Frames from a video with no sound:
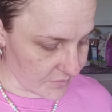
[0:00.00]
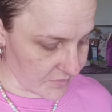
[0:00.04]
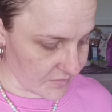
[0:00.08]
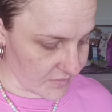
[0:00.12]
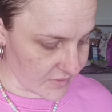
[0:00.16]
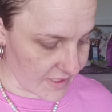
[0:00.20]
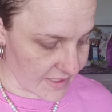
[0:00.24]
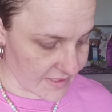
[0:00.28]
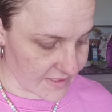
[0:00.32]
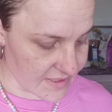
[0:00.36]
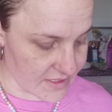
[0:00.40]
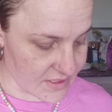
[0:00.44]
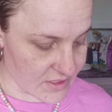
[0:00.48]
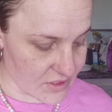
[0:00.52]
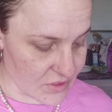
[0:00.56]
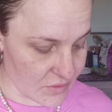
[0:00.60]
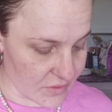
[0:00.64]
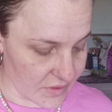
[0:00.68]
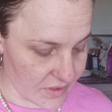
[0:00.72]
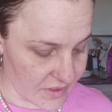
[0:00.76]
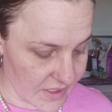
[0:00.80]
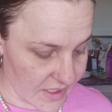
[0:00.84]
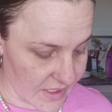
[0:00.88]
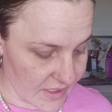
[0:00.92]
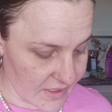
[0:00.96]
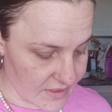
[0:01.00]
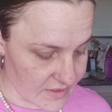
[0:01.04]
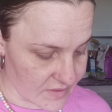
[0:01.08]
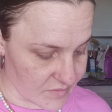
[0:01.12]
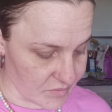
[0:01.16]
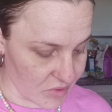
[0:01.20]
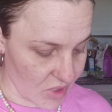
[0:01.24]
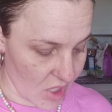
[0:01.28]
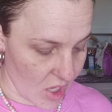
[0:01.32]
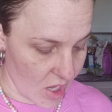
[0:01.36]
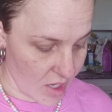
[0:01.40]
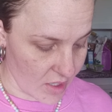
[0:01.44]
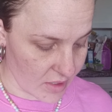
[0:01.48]
That's his new thing, is
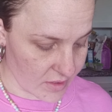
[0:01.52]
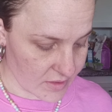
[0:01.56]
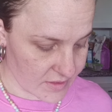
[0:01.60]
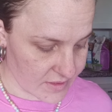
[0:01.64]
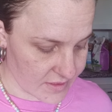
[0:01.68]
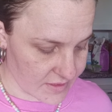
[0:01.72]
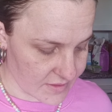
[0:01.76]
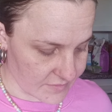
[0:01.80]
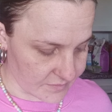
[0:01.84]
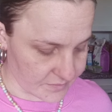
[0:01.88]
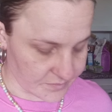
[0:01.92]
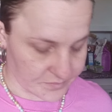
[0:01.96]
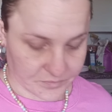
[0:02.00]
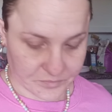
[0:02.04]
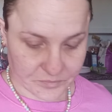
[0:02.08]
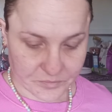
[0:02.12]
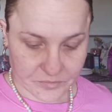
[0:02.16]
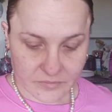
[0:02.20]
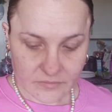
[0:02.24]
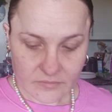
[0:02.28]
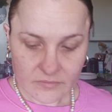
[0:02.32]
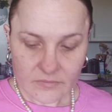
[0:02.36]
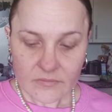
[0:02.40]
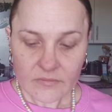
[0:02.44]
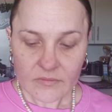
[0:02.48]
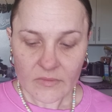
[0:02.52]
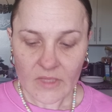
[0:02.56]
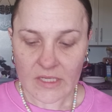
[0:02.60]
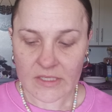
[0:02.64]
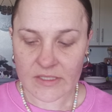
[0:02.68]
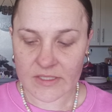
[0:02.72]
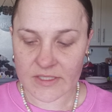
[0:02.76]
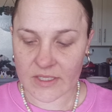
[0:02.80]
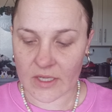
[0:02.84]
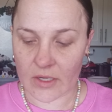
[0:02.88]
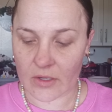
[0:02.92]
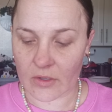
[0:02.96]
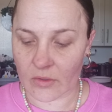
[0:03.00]
blocks.
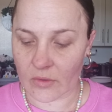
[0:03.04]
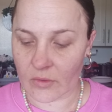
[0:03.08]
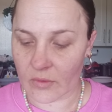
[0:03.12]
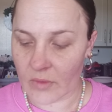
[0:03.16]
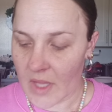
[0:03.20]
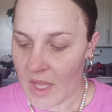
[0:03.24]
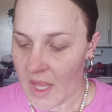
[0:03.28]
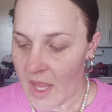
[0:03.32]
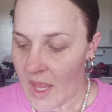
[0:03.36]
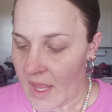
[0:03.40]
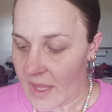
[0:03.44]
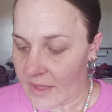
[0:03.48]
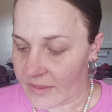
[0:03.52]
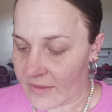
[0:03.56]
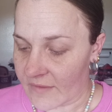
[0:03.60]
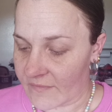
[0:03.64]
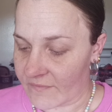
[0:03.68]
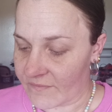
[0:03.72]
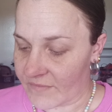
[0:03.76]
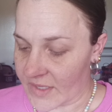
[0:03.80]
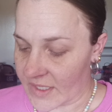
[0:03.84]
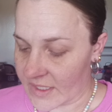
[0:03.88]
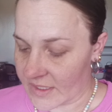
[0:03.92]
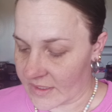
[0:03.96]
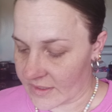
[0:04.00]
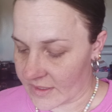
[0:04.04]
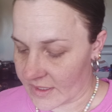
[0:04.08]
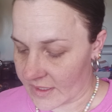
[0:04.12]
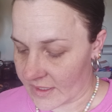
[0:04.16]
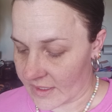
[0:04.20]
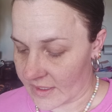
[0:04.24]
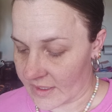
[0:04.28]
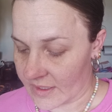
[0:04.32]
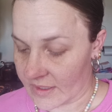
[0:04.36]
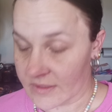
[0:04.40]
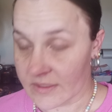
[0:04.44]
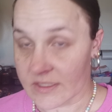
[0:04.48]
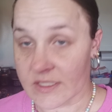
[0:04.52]
So
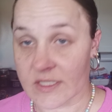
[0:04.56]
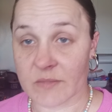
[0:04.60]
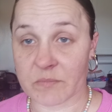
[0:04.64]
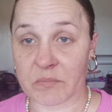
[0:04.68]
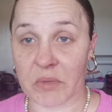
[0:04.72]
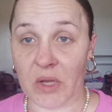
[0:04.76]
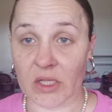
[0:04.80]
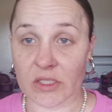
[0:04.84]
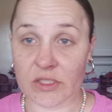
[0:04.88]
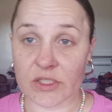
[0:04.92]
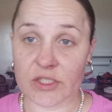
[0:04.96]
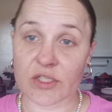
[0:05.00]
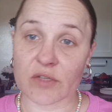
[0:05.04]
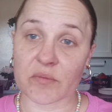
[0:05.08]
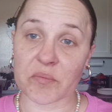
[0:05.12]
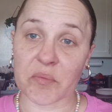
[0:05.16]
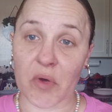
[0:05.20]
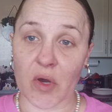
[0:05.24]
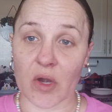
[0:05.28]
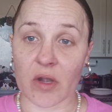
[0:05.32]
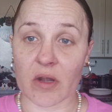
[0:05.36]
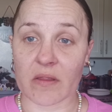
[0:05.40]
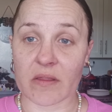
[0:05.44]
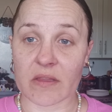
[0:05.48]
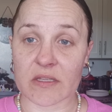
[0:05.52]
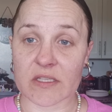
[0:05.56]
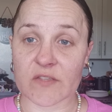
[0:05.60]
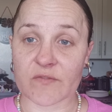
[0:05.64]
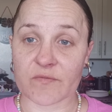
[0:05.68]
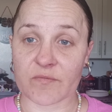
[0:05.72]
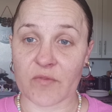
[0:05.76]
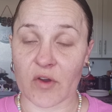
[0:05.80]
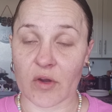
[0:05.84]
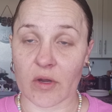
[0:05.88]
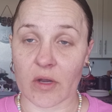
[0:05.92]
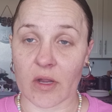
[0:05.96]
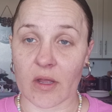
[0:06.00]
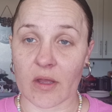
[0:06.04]
the sponsored part of this
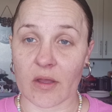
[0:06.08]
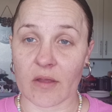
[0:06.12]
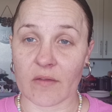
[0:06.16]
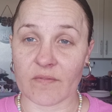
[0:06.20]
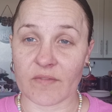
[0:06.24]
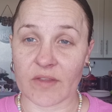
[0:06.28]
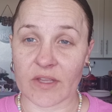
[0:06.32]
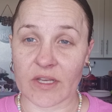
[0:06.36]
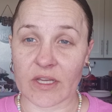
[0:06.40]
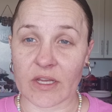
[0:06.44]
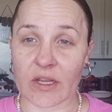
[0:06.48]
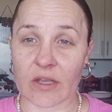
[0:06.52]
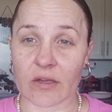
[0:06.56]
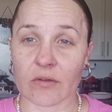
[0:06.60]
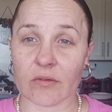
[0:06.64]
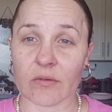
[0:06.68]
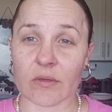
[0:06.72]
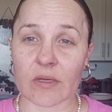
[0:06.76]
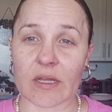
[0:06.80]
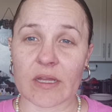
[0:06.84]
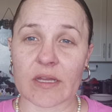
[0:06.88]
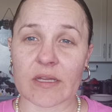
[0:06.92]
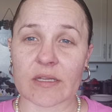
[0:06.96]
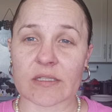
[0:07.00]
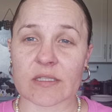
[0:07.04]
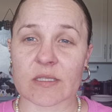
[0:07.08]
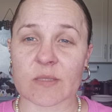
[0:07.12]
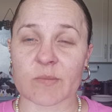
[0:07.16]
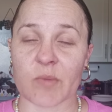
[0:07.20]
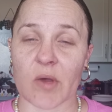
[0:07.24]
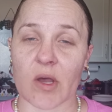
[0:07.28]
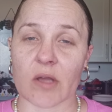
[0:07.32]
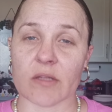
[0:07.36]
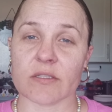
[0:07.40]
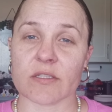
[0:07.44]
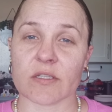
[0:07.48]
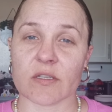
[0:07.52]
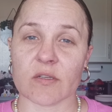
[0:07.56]
video is
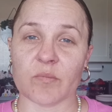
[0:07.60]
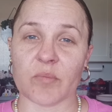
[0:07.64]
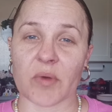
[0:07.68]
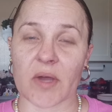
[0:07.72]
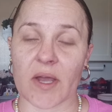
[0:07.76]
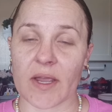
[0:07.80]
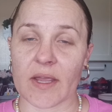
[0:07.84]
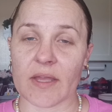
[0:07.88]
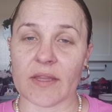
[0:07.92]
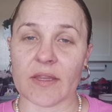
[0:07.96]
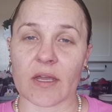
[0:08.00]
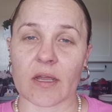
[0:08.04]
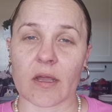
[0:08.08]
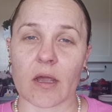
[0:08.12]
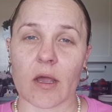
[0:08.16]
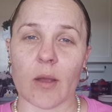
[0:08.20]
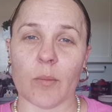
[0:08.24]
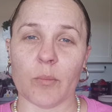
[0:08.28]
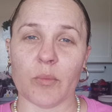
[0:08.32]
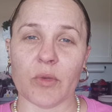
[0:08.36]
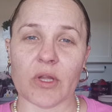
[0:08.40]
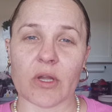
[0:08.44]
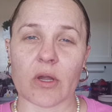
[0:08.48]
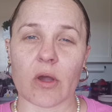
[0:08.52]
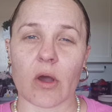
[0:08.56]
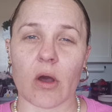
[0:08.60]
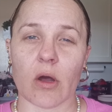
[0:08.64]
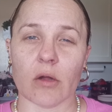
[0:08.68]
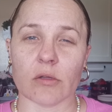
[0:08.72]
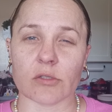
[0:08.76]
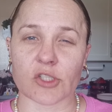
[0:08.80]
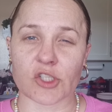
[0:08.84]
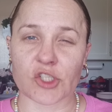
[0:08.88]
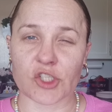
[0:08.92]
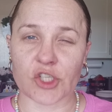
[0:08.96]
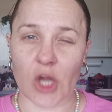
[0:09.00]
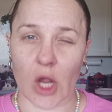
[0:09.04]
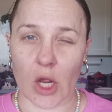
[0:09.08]
sponsored by the company called
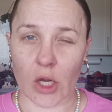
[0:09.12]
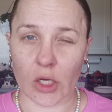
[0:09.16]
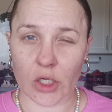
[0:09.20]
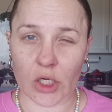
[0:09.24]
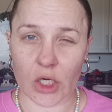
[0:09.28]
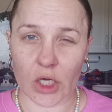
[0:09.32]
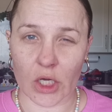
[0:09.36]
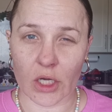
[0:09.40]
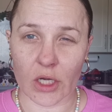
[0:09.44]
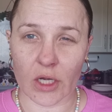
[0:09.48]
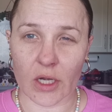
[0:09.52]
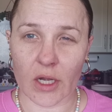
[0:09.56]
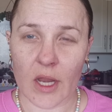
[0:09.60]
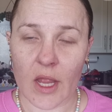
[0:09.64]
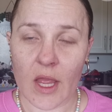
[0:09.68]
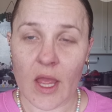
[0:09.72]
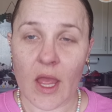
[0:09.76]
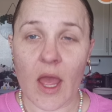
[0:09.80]
Chongker.